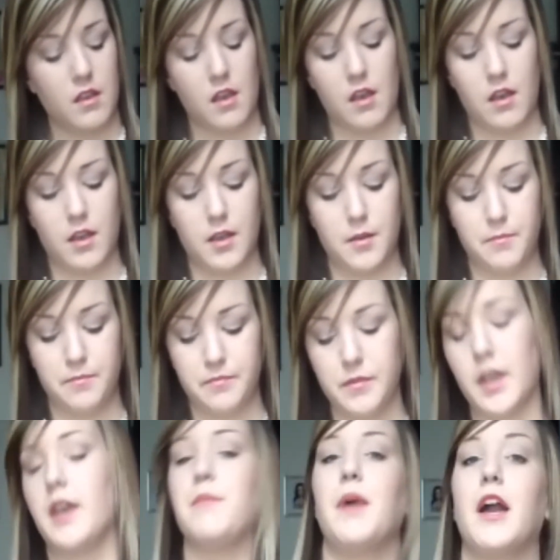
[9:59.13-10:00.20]

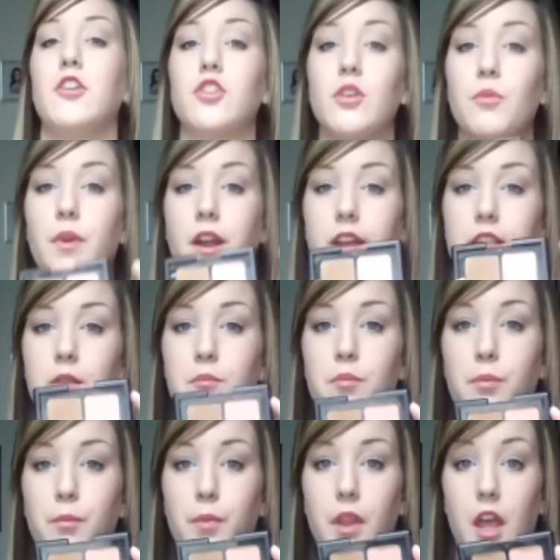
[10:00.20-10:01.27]
I'm actually wearing the
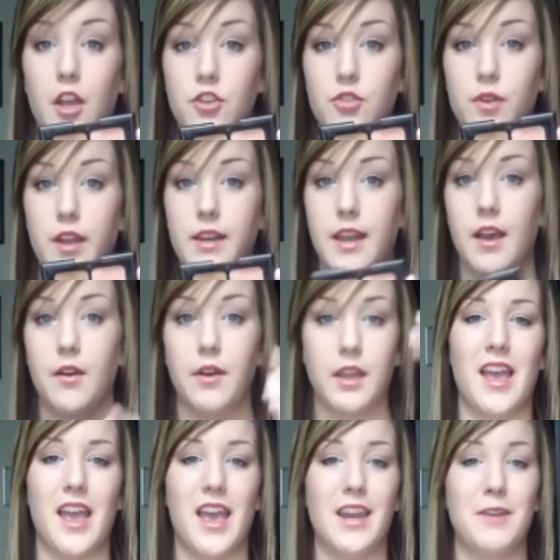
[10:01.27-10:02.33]
blush right now,
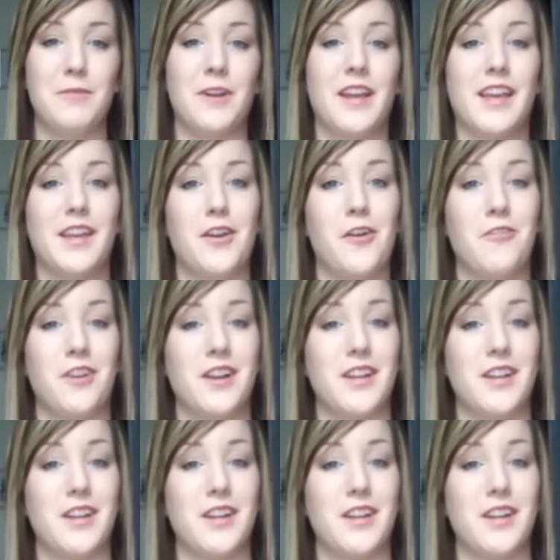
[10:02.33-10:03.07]
and I'm wearing it over